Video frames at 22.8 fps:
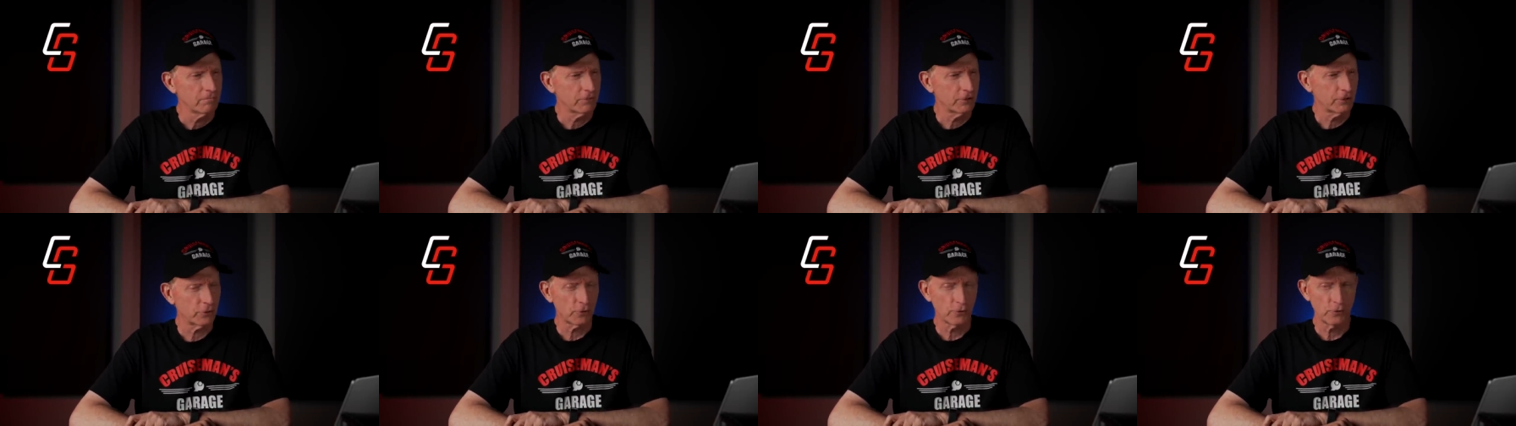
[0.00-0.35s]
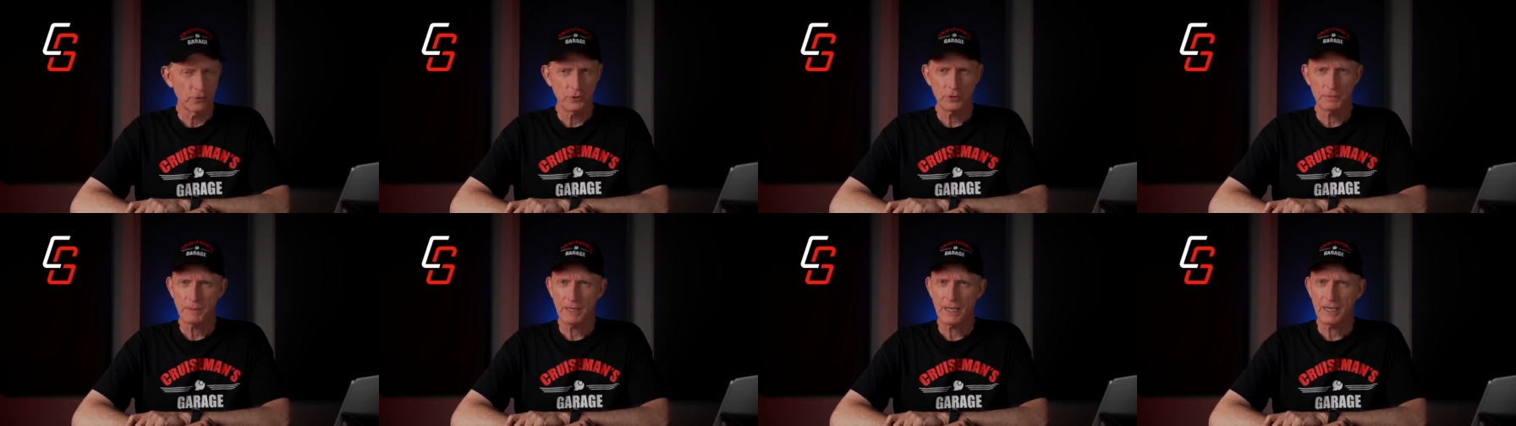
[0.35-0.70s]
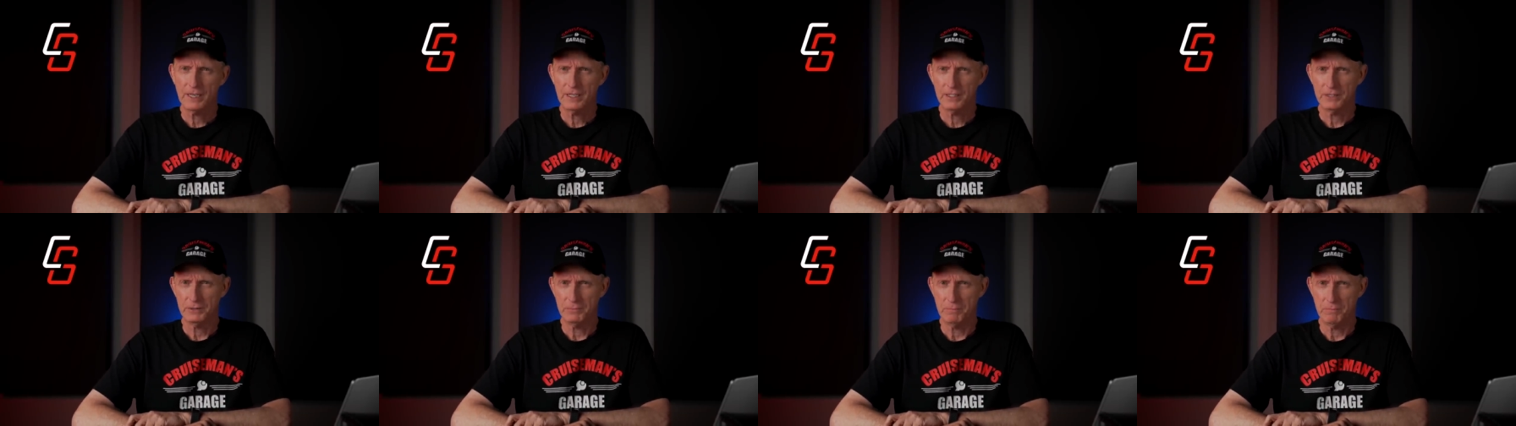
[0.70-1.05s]

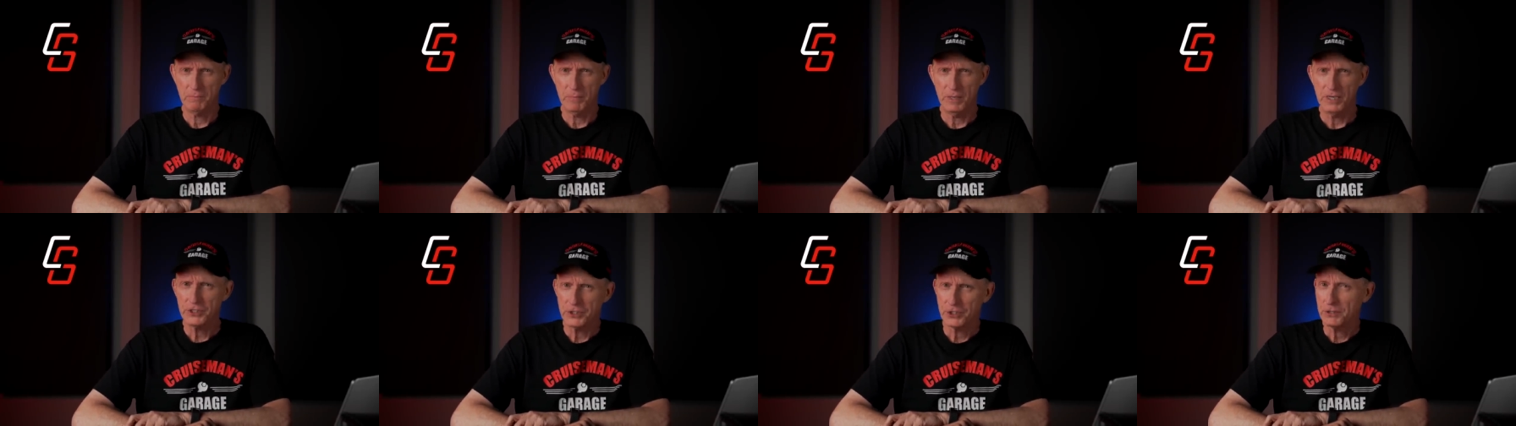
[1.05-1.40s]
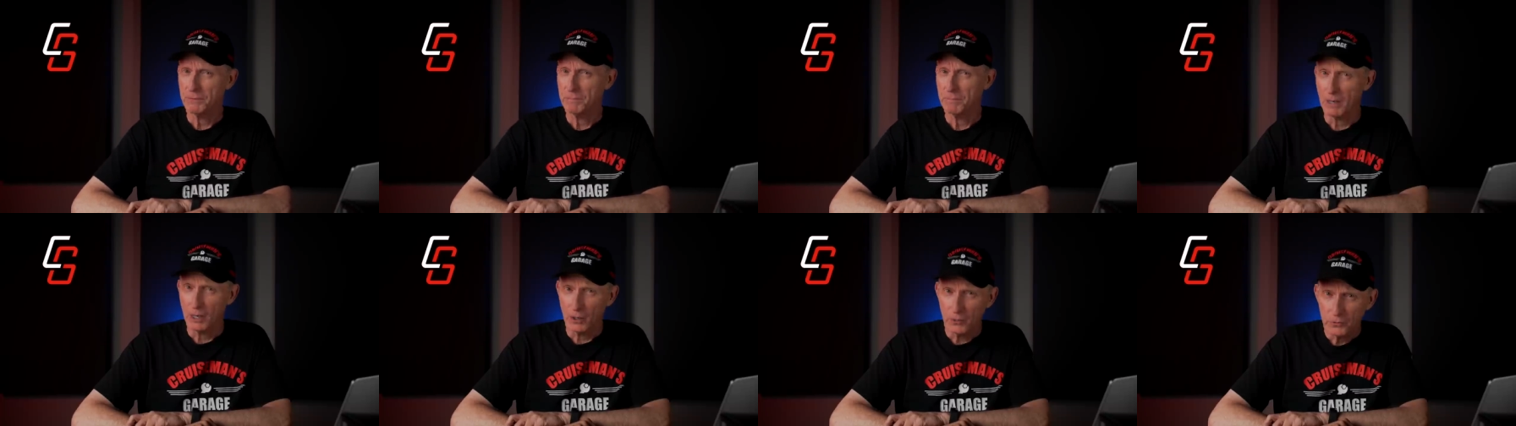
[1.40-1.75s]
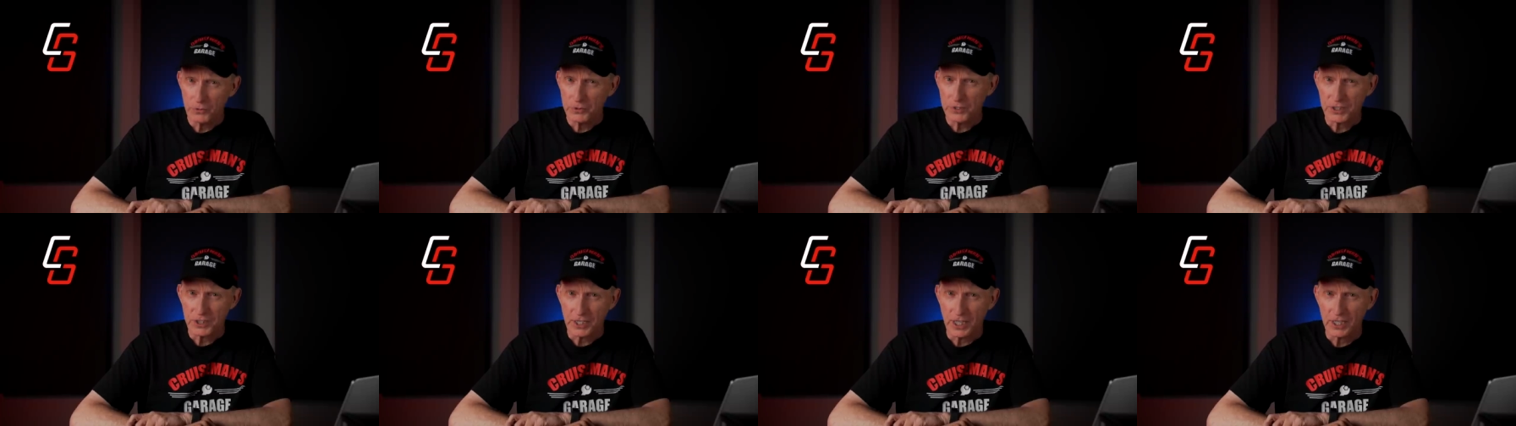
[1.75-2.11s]
Cruiseman's bitch and
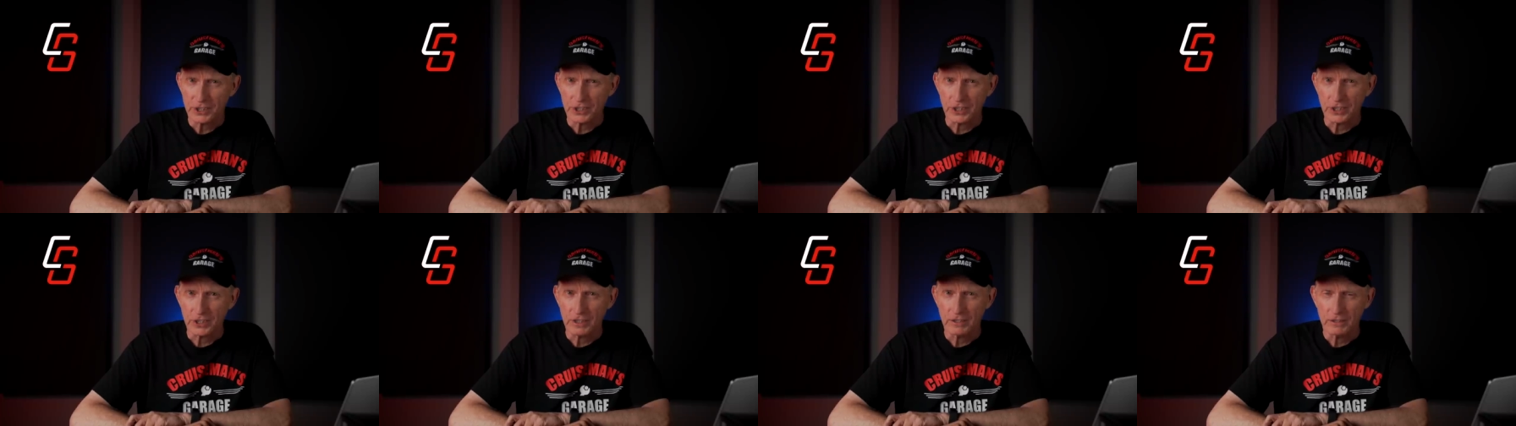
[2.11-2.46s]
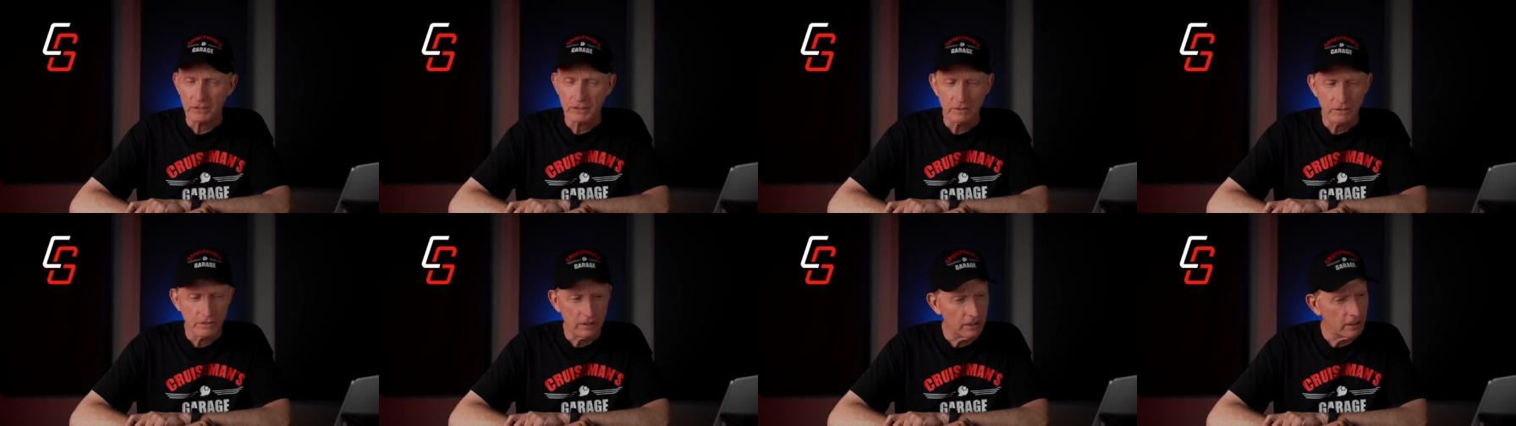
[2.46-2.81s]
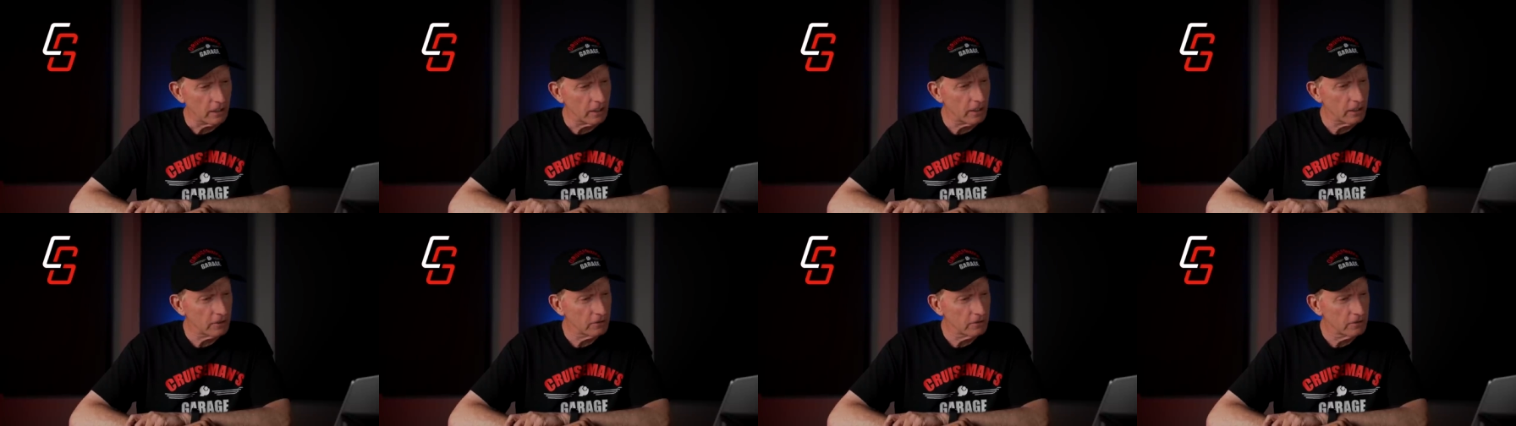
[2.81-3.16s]
moan session, you
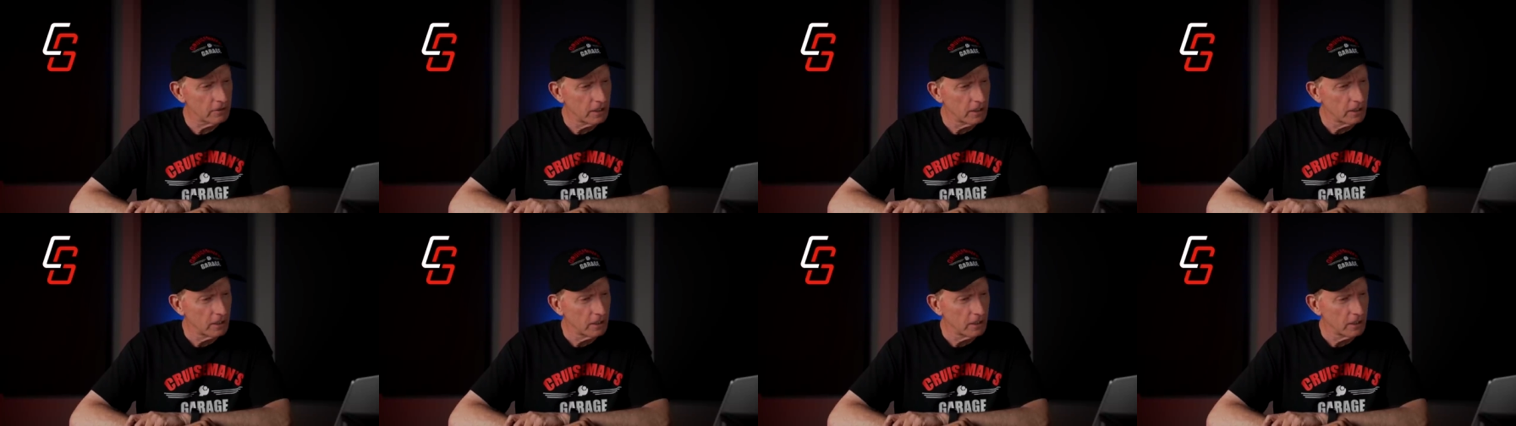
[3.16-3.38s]
know?